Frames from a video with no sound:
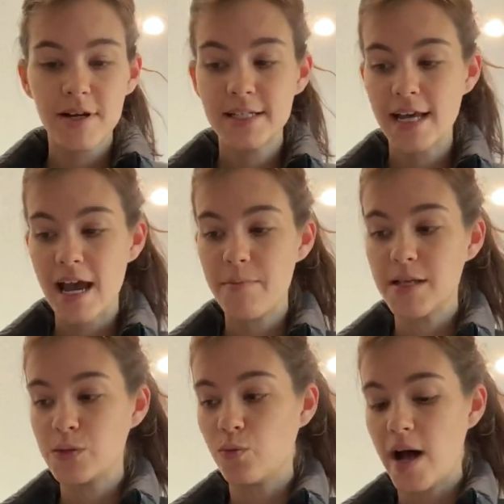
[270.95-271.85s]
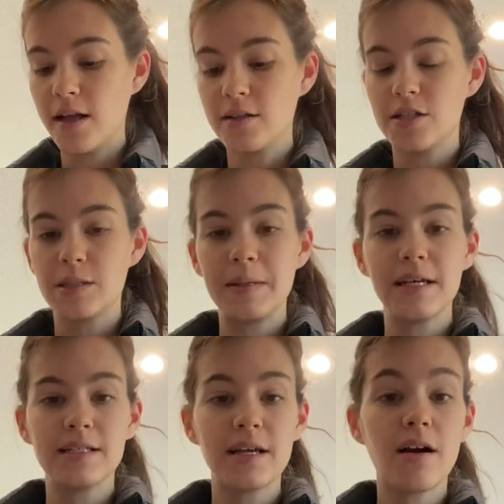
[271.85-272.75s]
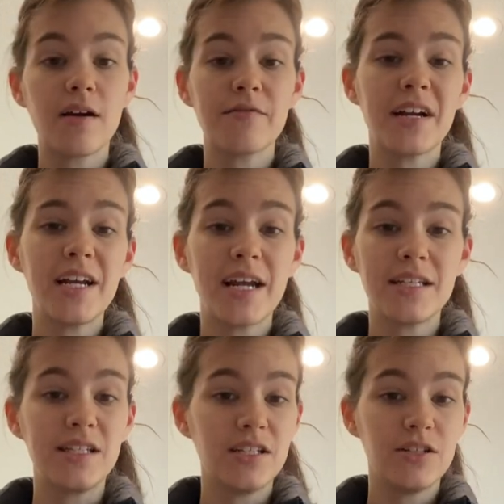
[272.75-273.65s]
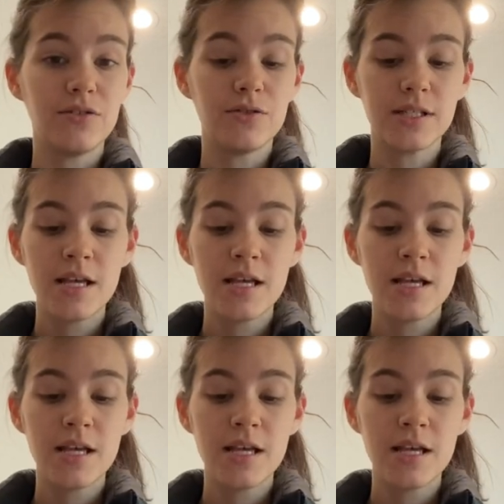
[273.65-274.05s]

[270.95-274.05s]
time as well, just because they are very nice to use.